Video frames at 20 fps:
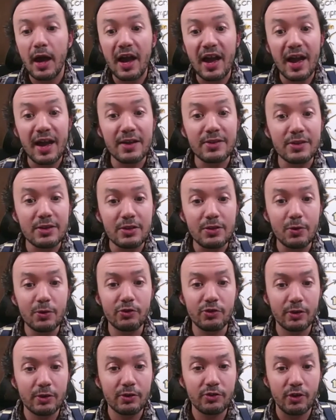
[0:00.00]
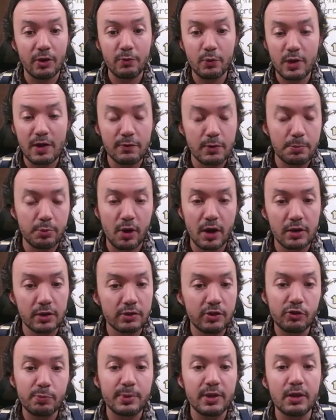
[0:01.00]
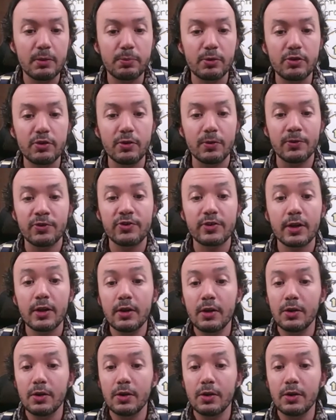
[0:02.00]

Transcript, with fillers: and the users of whatever product is being produced.